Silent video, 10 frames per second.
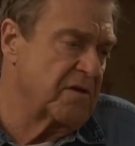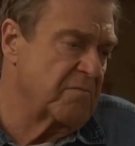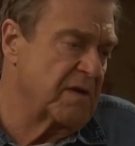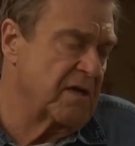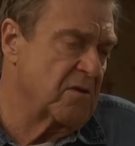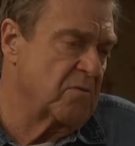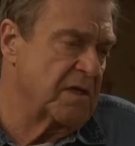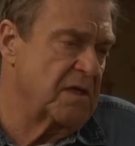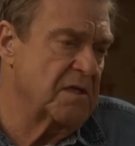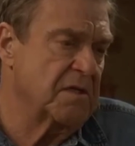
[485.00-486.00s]
about
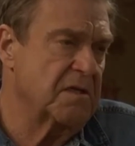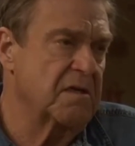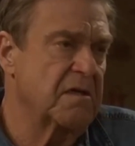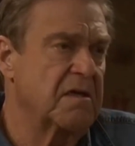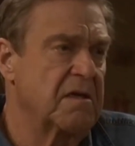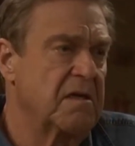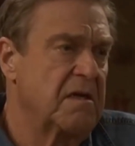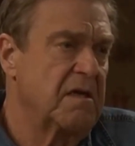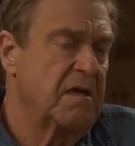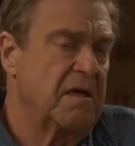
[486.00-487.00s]
Louise,
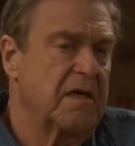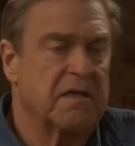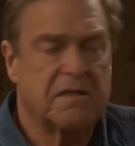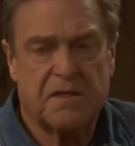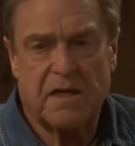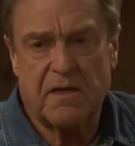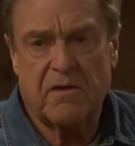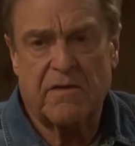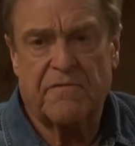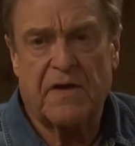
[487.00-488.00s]
and then set
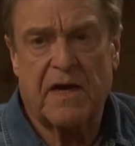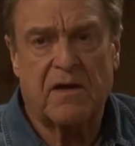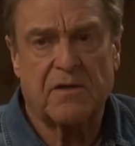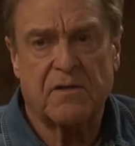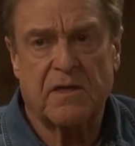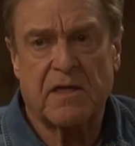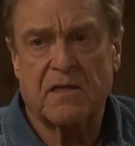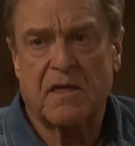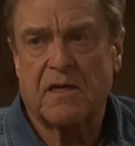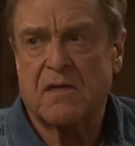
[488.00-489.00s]
it on fire so I
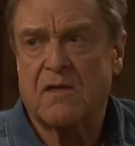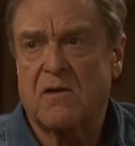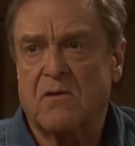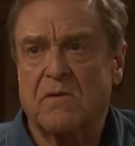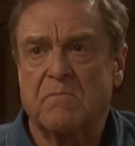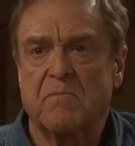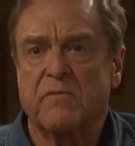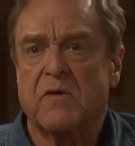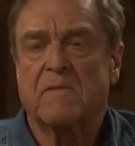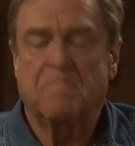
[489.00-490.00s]
could let it go and
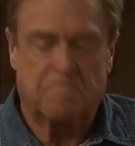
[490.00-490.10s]
move on.